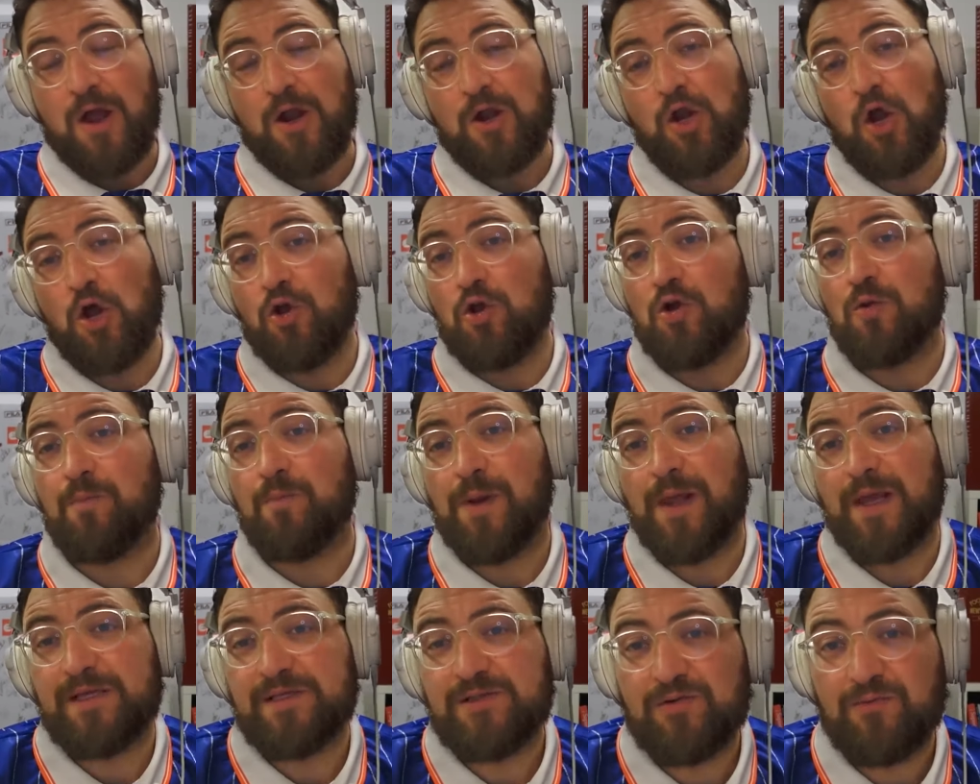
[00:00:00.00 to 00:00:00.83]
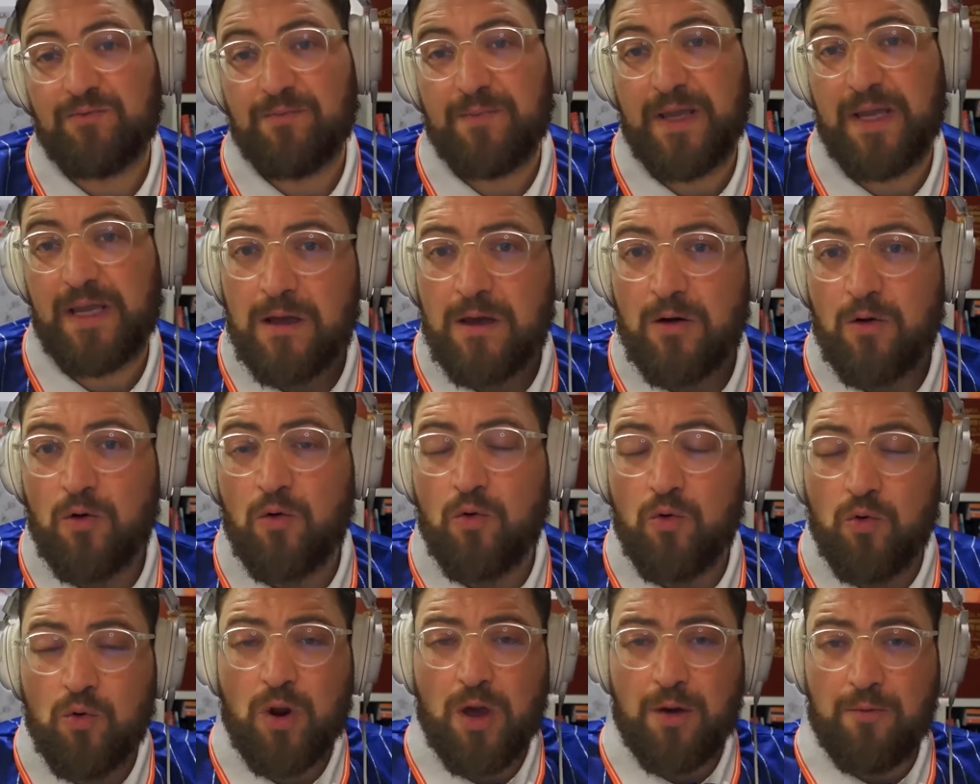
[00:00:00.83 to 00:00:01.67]
no complaints from me.
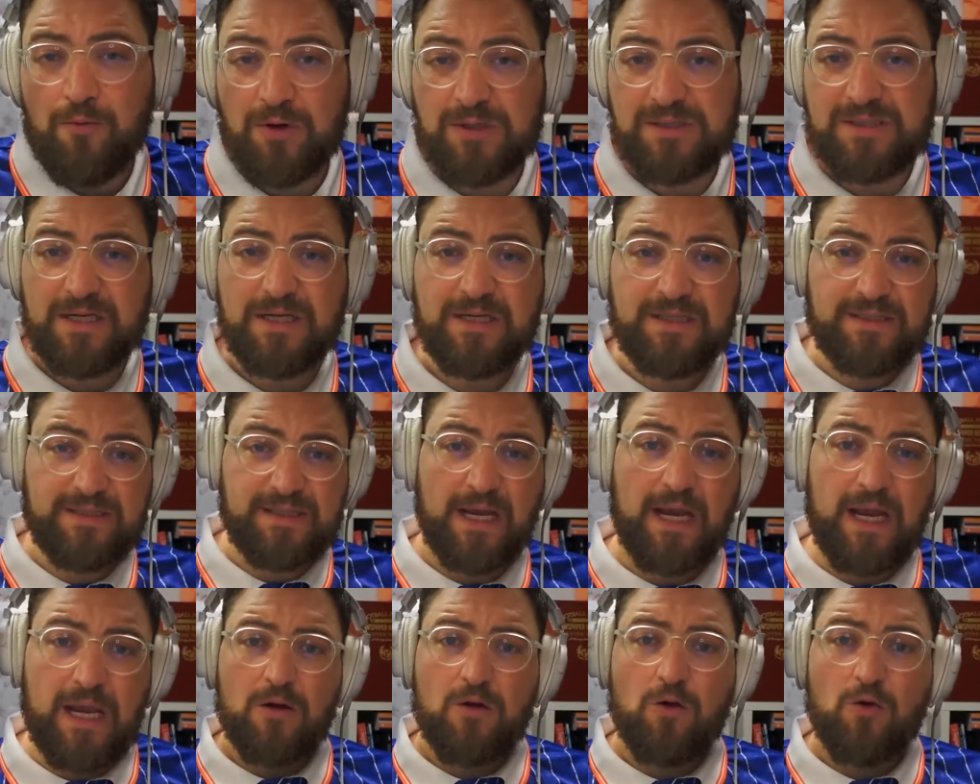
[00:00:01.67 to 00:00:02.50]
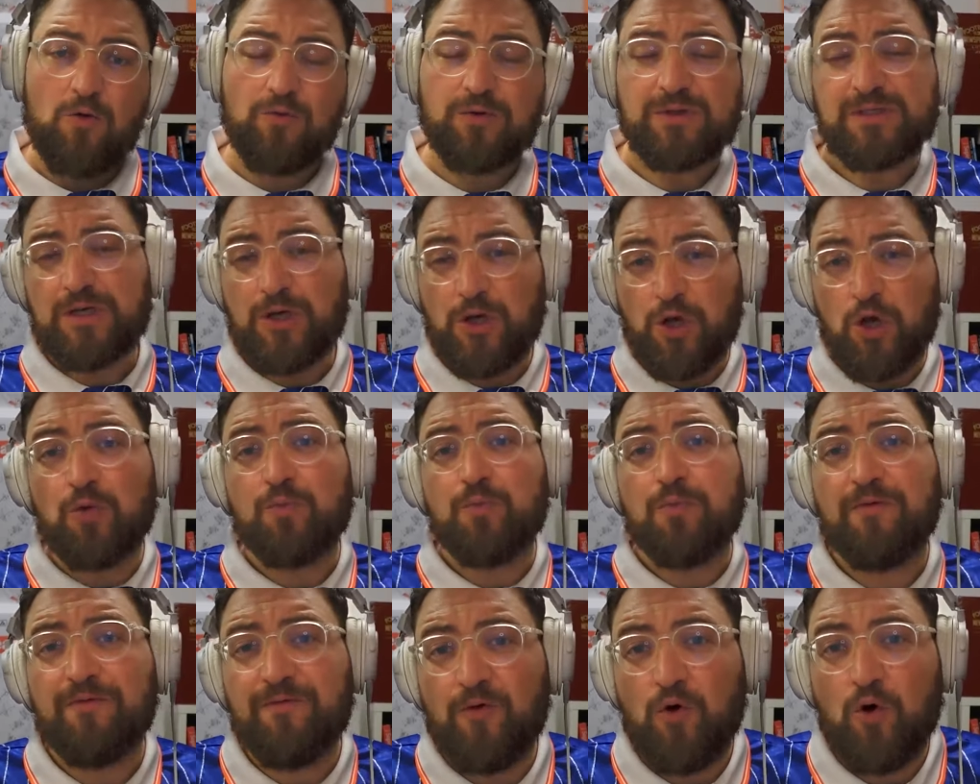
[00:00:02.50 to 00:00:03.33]
All I wanted to see was a good
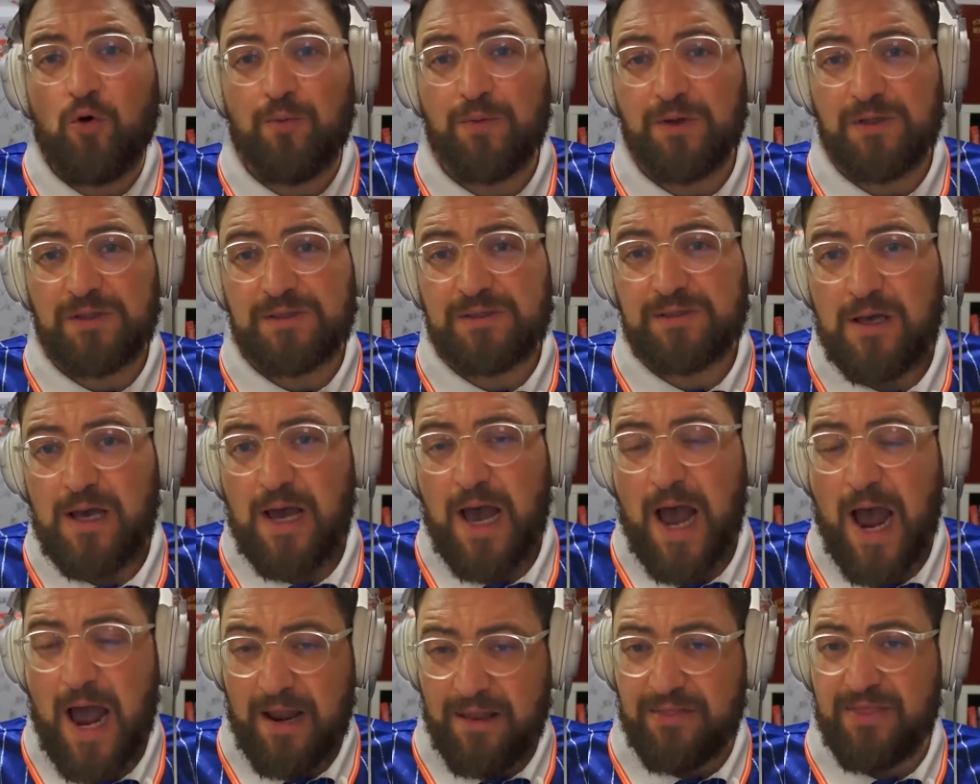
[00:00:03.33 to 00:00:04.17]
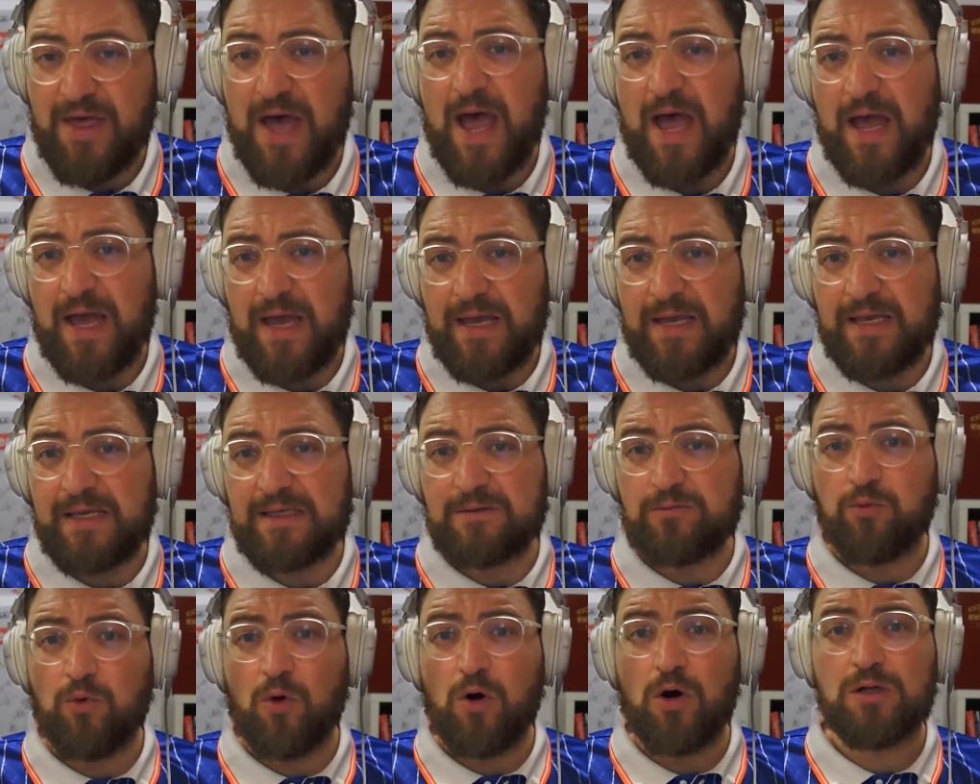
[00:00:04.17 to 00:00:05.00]
performance. And that is
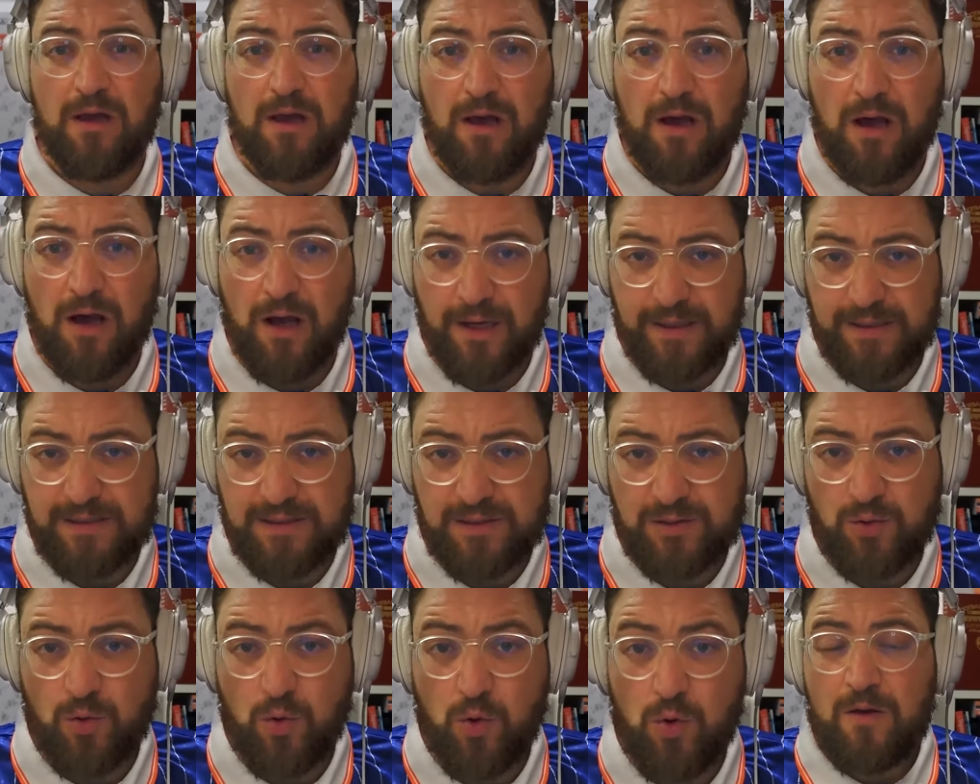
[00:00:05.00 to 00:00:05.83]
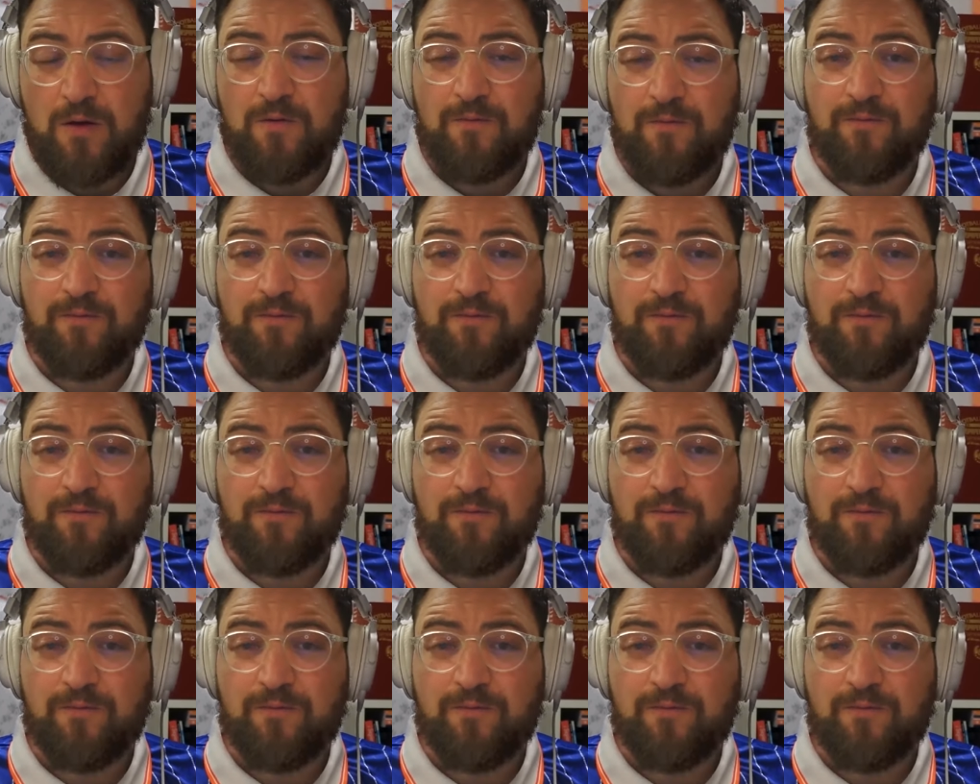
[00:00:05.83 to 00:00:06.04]
what I saw.